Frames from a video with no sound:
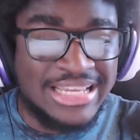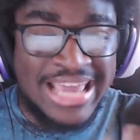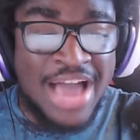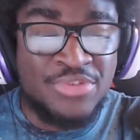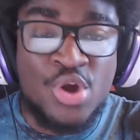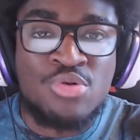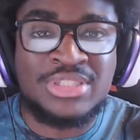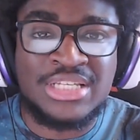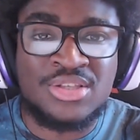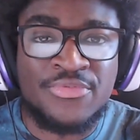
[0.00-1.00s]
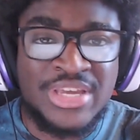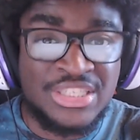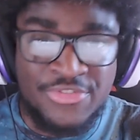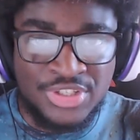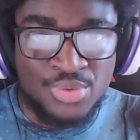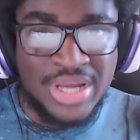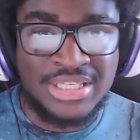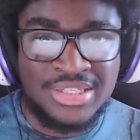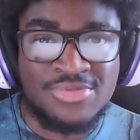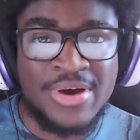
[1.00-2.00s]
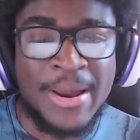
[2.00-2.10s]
like they have their own sense of individuality,